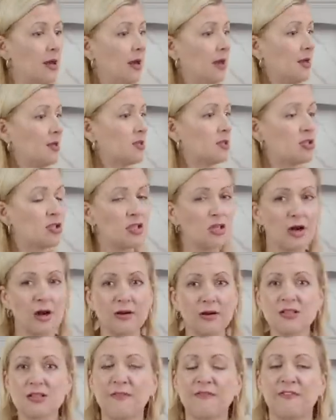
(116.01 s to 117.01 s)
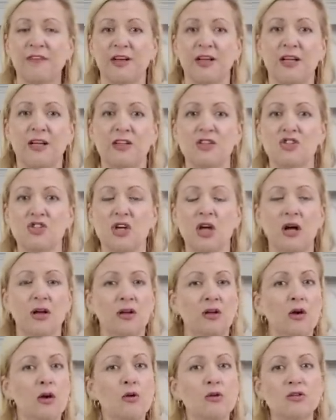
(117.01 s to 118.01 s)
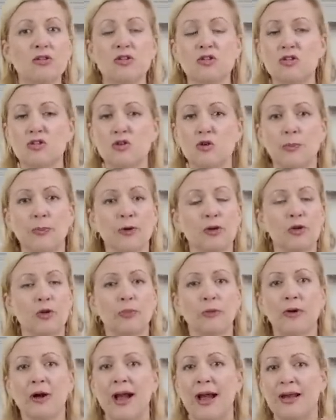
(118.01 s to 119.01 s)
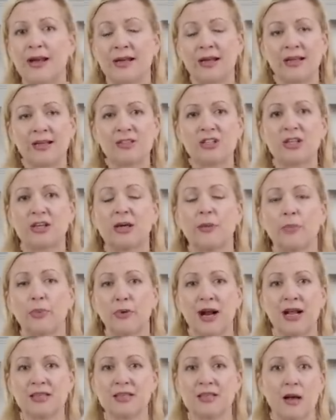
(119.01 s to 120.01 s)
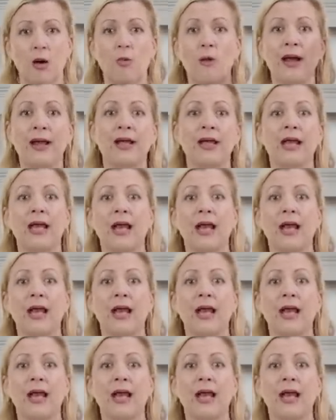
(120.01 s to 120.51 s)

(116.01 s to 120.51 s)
start to finish, no super duper editing to compress a wedding